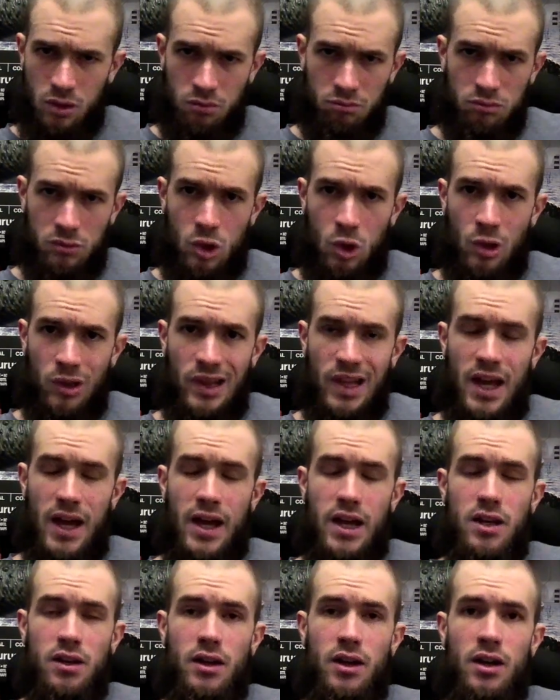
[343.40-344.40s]

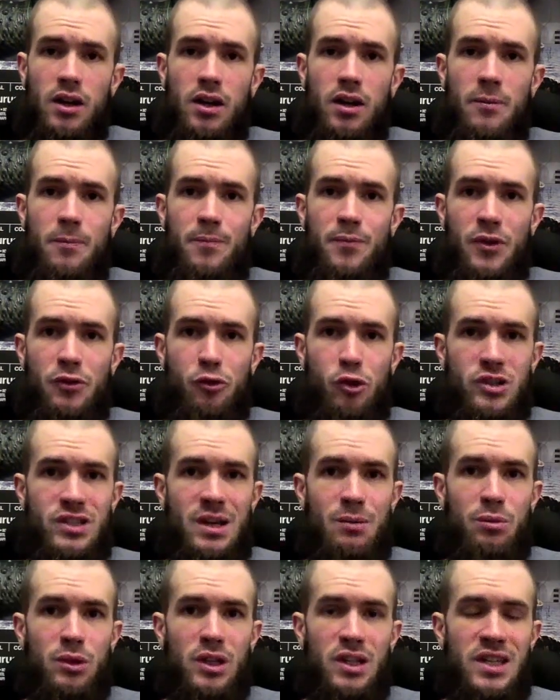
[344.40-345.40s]
online. For
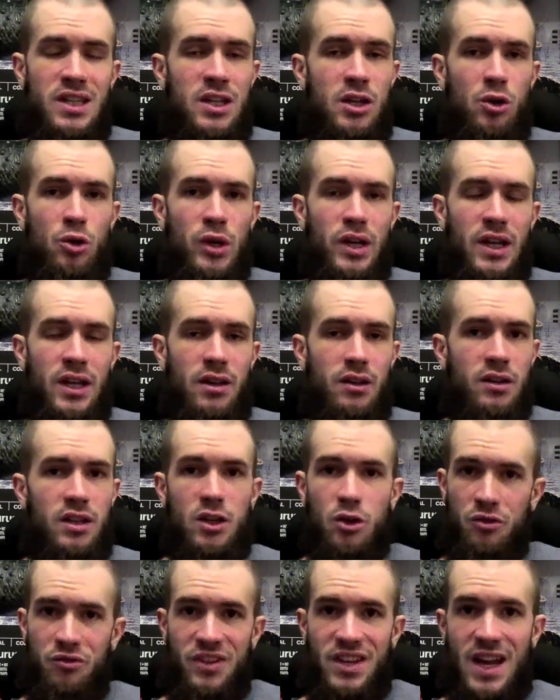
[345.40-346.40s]
example, here in
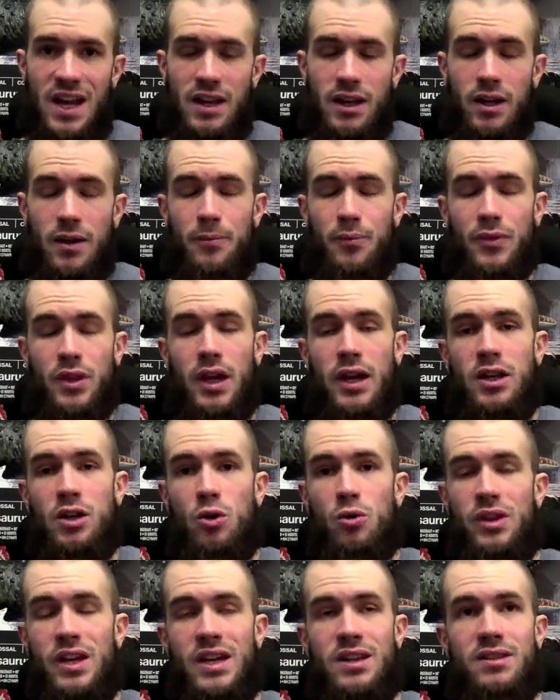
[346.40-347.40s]
Vienna, I know
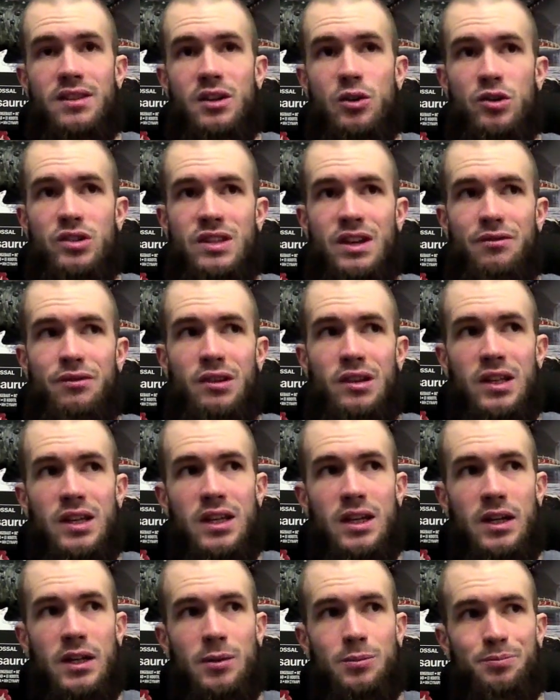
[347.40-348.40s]
that there's definitely
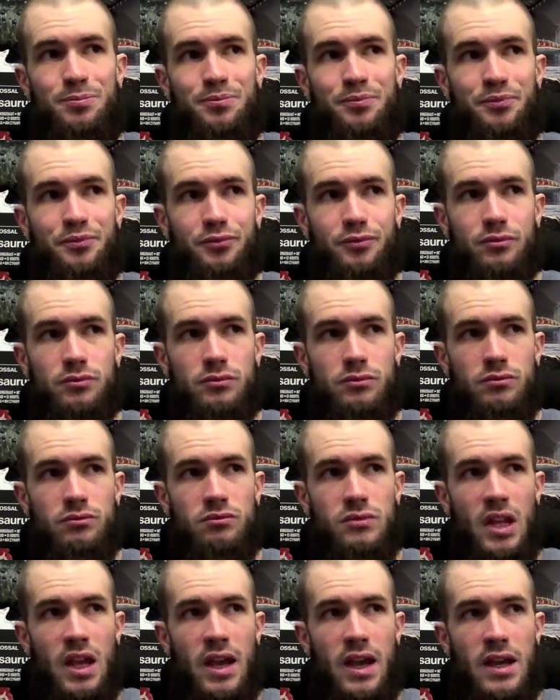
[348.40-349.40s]

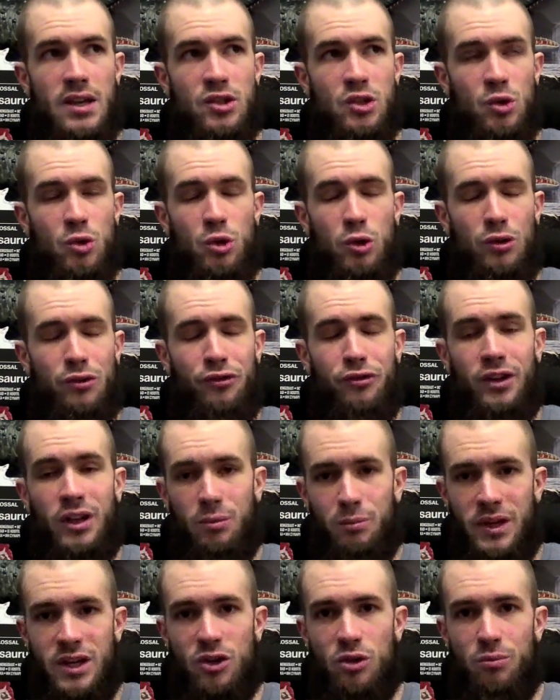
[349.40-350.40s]
a so-called
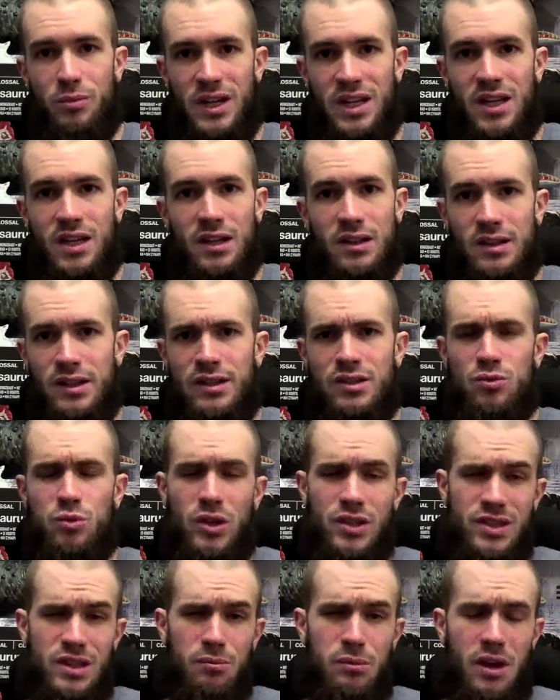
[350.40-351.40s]
filmmaker meeting at least
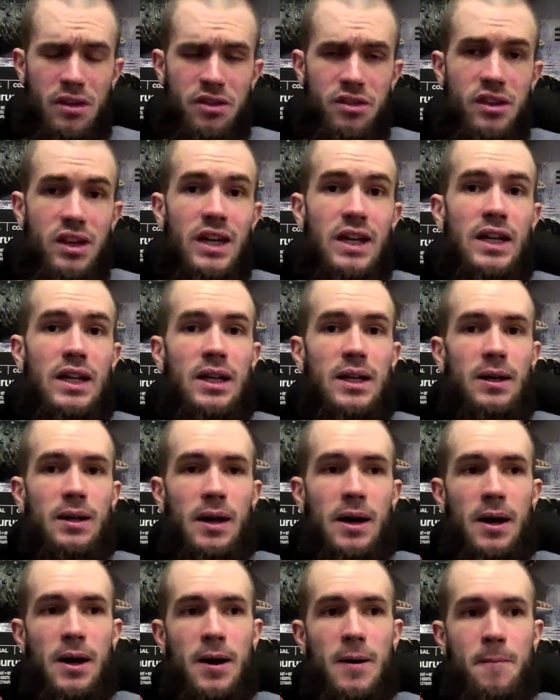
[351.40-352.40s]
once a month,
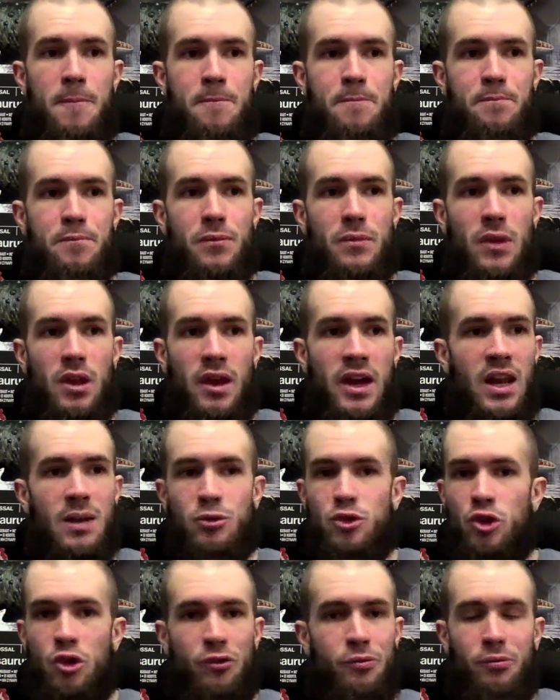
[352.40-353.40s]
and I'm
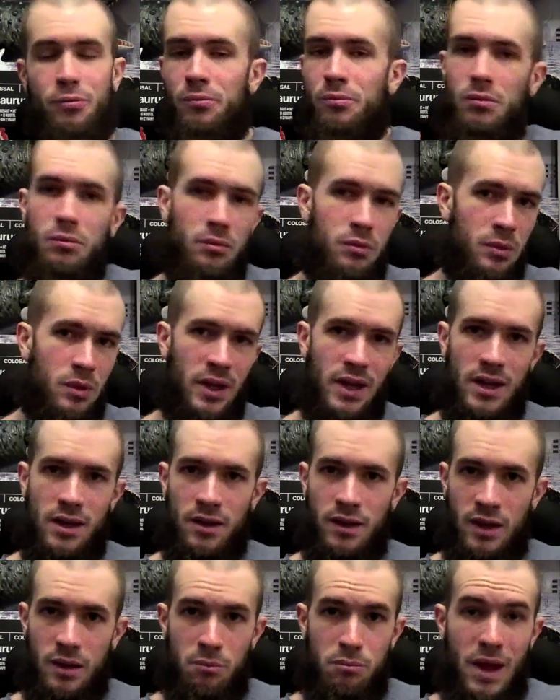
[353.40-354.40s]
sure
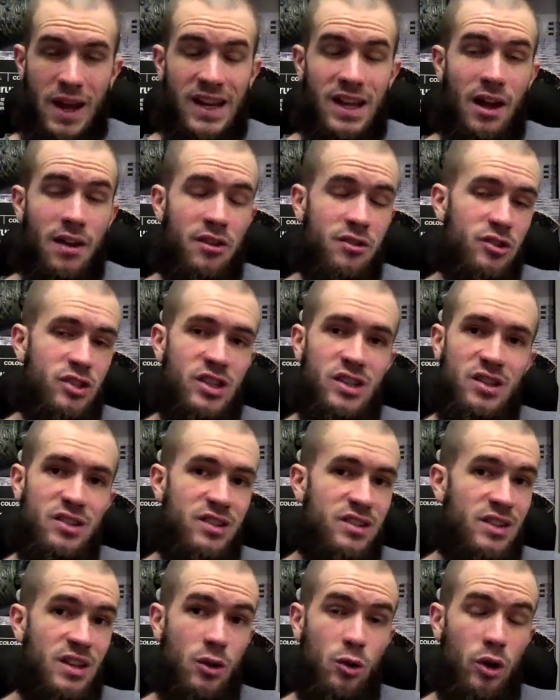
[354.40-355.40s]
in many other cities
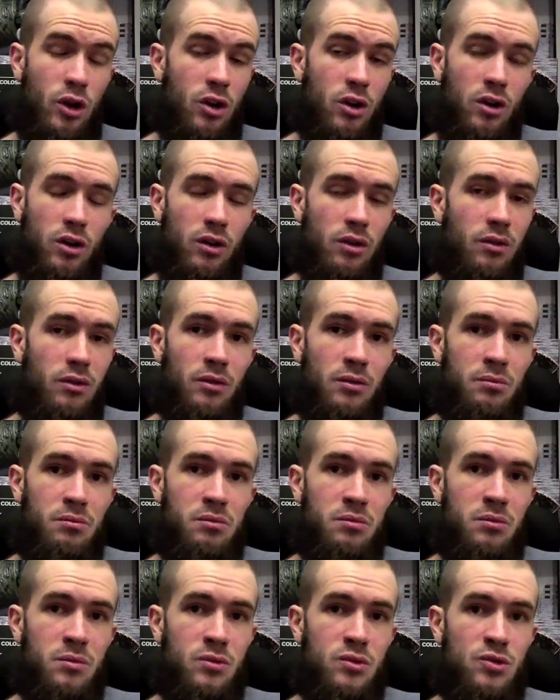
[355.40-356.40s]
there are
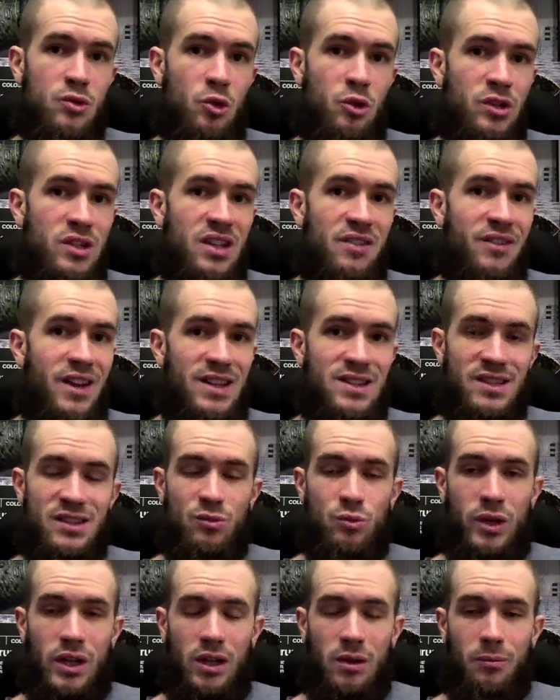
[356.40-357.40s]
certain events as
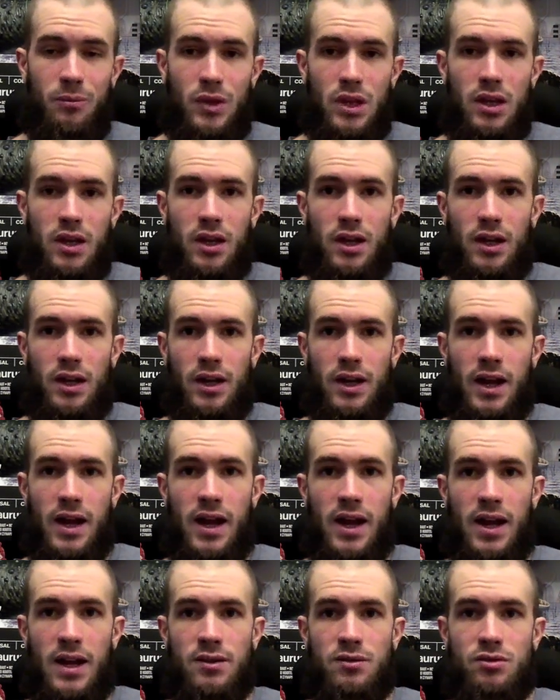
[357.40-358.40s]
well.
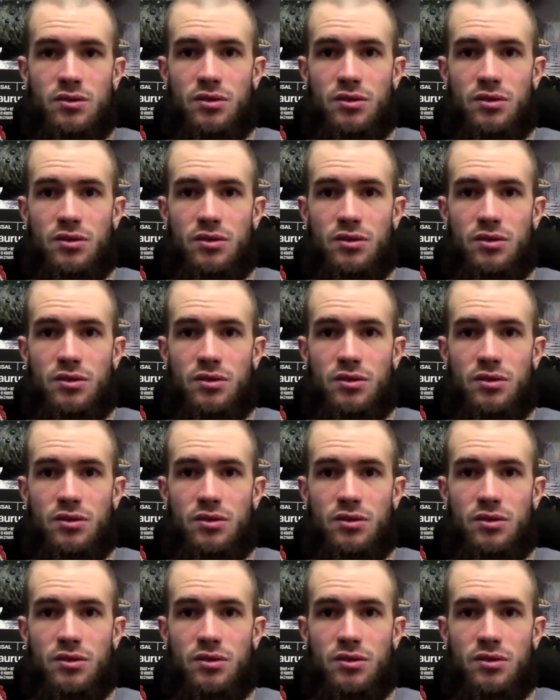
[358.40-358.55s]
And